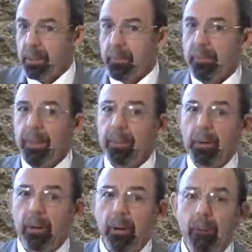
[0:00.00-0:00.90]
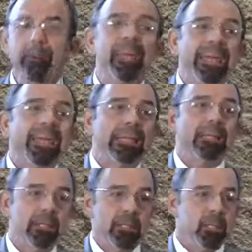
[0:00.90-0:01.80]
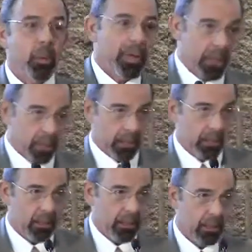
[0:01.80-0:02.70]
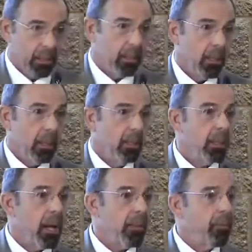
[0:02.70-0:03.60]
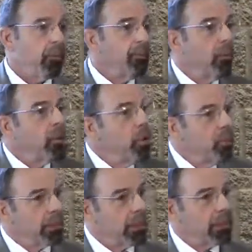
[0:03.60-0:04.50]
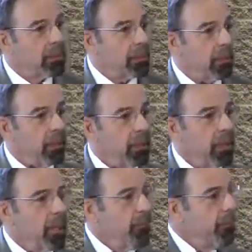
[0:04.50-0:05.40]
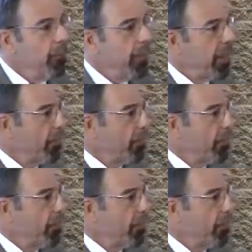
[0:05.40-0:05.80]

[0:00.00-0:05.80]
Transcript: People are means to an end, not their full humanness. That